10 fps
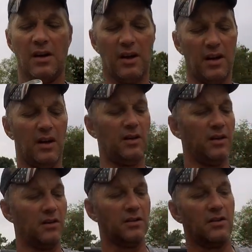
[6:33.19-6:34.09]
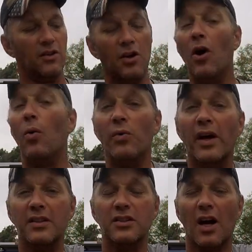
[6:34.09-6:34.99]
And no,
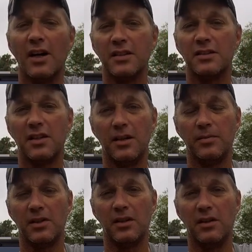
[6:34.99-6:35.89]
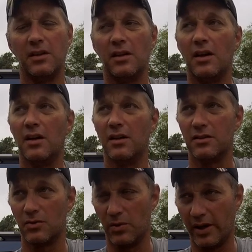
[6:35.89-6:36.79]
that is not the same thing
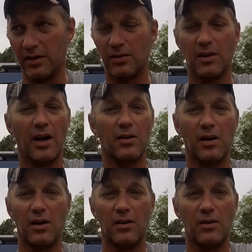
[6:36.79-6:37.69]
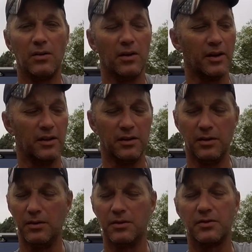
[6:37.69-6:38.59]
as regular alcohol like you
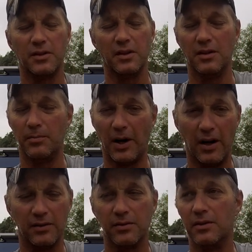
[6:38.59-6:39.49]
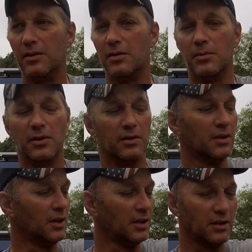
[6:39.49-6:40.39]
use in the bathroom or
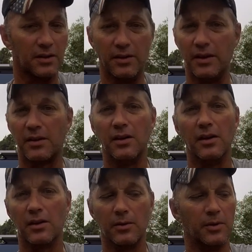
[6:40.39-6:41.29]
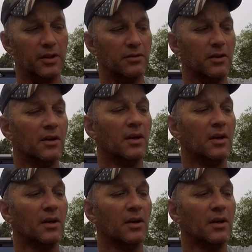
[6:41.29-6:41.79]
clean a cut or whatever.